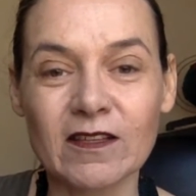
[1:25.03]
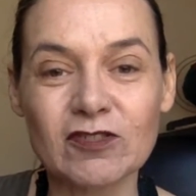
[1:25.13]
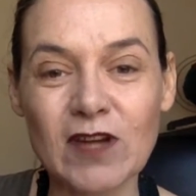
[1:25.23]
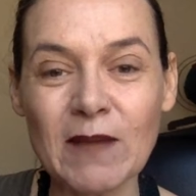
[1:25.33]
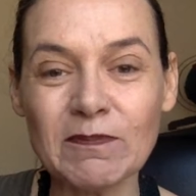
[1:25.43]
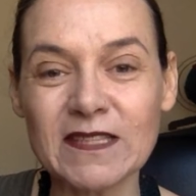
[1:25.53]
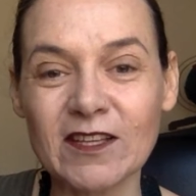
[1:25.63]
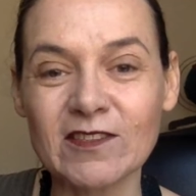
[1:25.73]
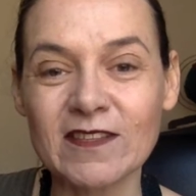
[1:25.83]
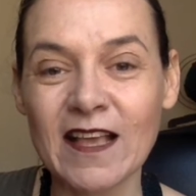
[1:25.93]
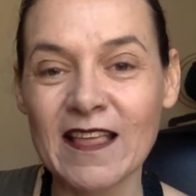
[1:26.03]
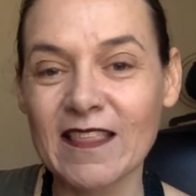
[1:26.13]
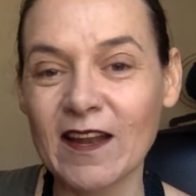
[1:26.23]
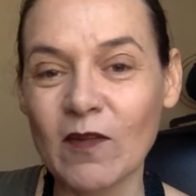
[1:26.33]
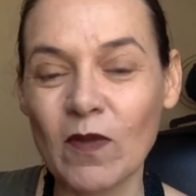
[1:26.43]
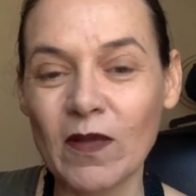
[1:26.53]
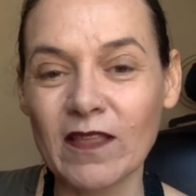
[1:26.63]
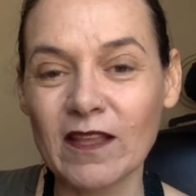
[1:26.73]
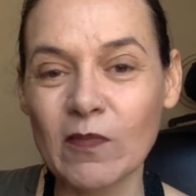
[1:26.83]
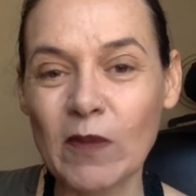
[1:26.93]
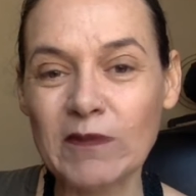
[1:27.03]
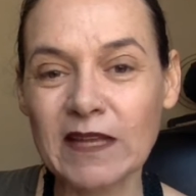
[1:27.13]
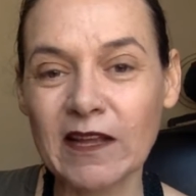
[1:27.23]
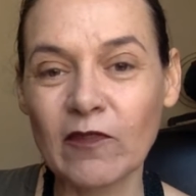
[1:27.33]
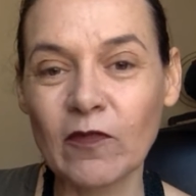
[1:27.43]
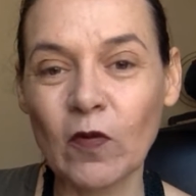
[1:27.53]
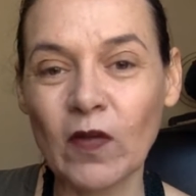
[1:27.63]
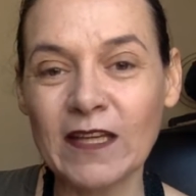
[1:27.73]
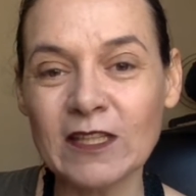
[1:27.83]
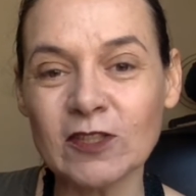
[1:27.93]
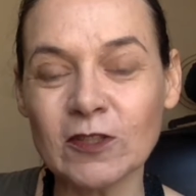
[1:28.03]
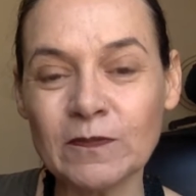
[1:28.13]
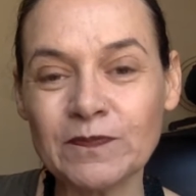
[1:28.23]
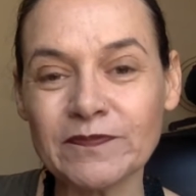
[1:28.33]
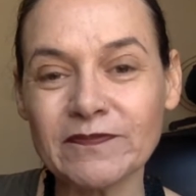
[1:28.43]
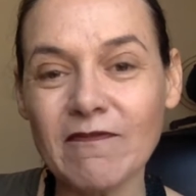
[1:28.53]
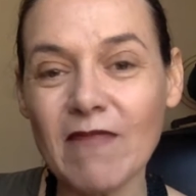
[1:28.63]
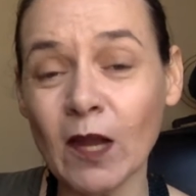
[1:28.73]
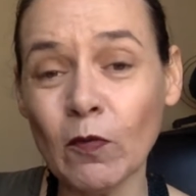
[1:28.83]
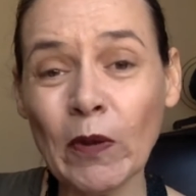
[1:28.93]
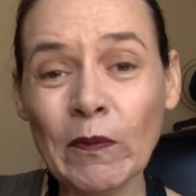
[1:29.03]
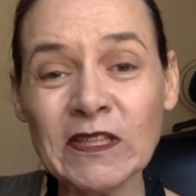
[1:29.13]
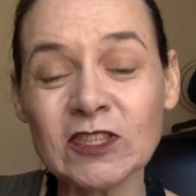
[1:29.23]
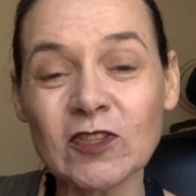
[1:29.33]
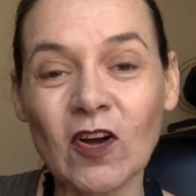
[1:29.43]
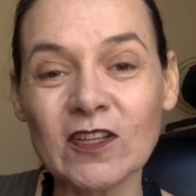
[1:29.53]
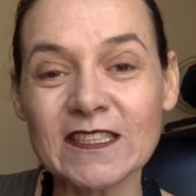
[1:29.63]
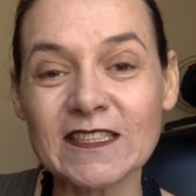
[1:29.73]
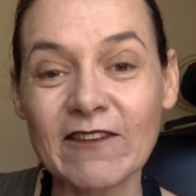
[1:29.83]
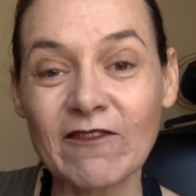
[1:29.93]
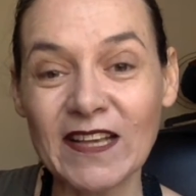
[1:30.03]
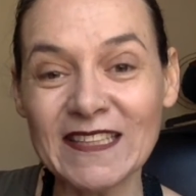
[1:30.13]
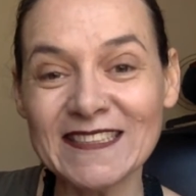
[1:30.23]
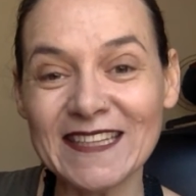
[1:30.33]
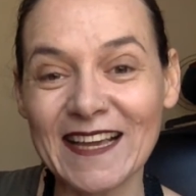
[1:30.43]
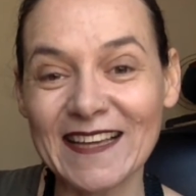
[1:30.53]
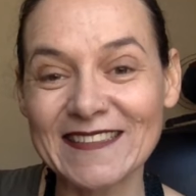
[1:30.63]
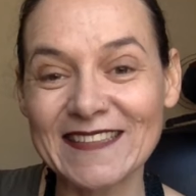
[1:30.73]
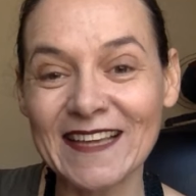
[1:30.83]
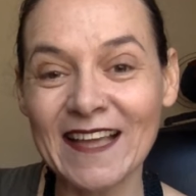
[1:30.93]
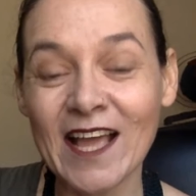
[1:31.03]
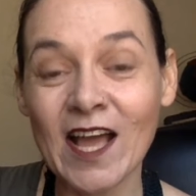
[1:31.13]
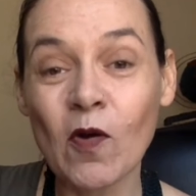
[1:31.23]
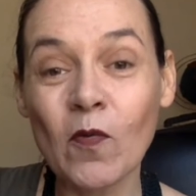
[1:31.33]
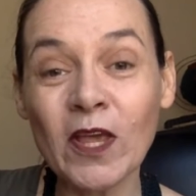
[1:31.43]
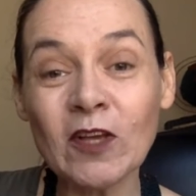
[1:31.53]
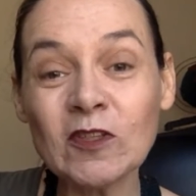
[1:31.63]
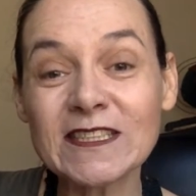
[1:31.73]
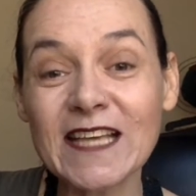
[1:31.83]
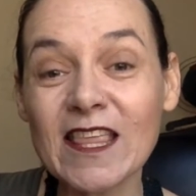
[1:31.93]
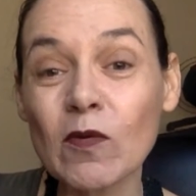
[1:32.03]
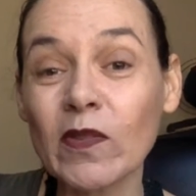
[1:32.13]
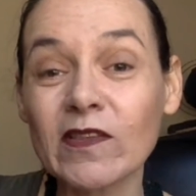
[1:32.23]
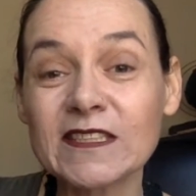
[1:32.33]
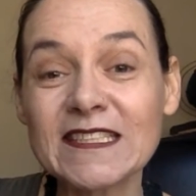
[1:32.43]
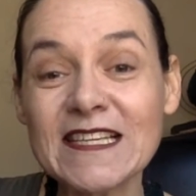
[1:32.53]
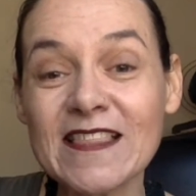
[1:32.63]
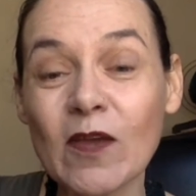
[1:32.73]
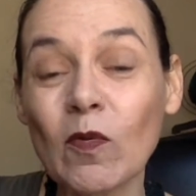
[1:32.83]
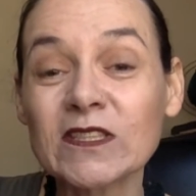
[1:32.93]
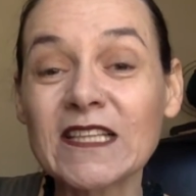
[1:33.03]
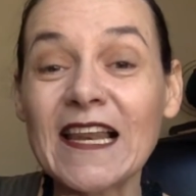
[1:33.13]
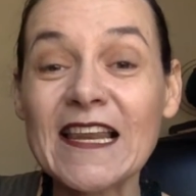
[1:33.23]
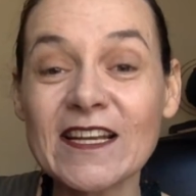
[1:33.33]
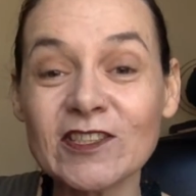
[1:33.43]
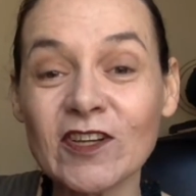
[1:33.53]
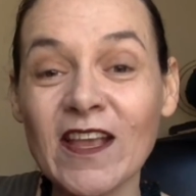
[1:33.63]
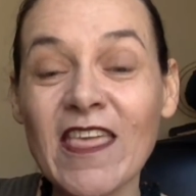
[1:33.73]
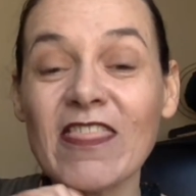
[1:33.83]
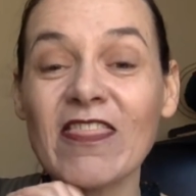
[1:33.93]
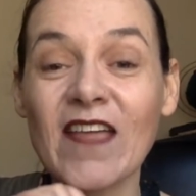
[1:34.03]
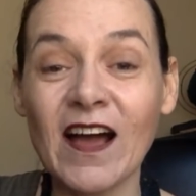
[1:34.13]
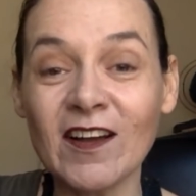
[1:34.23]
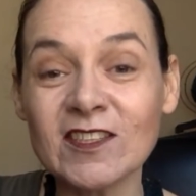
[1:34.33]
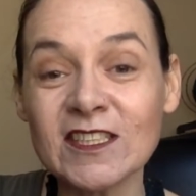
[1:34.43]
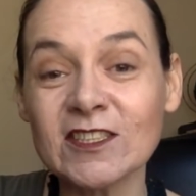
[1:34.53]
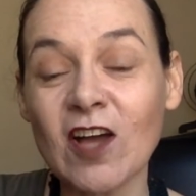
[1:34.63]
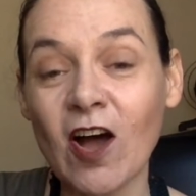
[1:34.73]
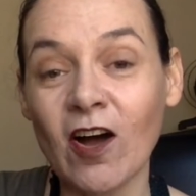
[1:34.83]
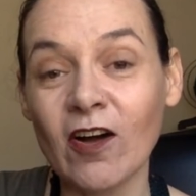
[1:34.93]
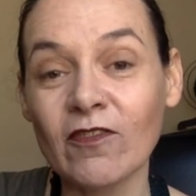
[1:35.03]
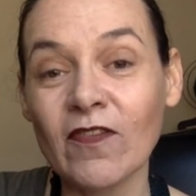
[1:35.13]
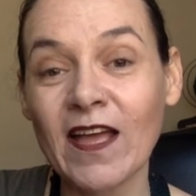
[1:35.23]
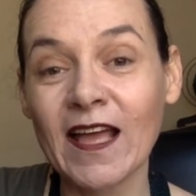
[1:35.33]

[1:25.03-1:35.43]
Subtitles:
traps that the website can fall into. And when we started investigating, we could see there was literally thousands of